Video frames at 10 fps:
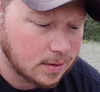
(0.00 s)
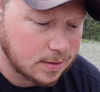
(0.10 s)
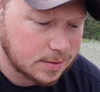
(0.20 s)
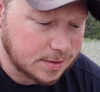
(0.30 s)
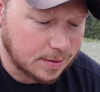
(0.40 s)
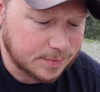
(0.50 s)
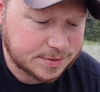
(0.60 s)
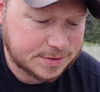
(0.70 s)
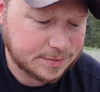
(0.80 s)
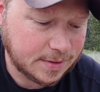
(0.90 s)
So I'm going to
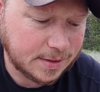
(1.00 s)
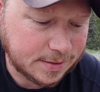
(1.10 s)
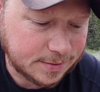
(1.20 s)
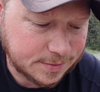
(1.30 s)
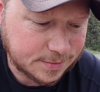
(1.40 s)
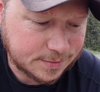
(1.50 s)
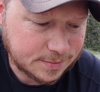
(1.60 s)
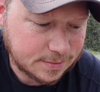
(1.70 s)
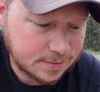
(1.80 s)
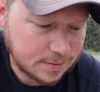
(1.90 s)
see what I can
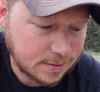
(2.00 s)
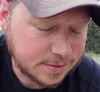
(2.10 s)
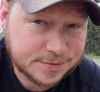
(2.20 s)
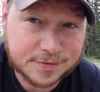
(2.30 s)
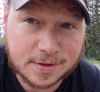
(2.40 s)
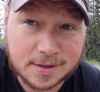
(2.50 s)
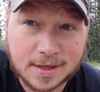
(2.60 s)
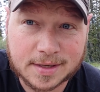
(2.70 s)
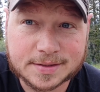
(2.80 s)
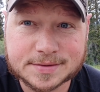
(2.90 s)
do as far
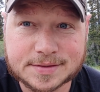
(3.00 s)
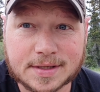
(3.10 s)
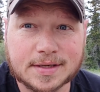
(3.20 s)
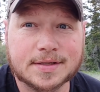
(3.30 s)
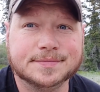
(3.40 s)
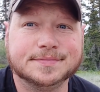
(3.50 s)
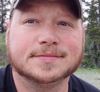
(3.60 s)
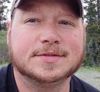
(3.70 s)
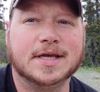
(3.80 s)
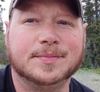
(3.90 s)
as
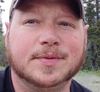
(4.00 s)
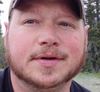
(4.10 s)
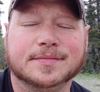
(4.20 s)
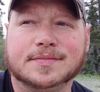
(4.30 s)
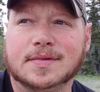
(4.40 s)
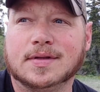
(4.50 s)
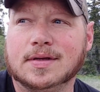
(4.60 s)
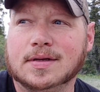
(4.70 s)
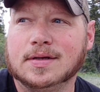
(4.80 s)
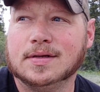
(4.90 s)
taping them
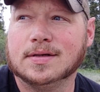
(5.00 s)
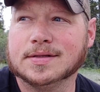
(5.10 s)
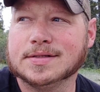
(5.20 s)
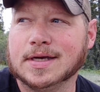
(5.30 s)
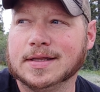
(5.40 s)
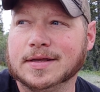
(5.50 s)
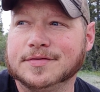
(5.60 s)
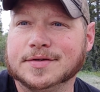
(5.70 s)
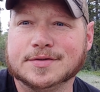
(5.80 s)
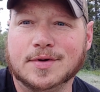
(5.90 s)
and see how that
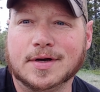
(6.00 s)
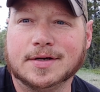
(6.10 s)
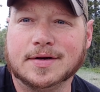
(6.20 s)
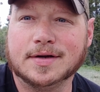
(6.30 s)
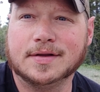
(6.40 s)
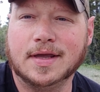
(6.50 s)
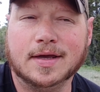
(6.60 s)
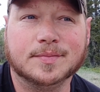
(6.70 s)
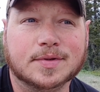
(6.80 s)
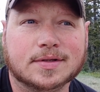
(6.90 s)
feels walking around
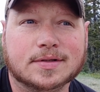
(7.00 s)
camp.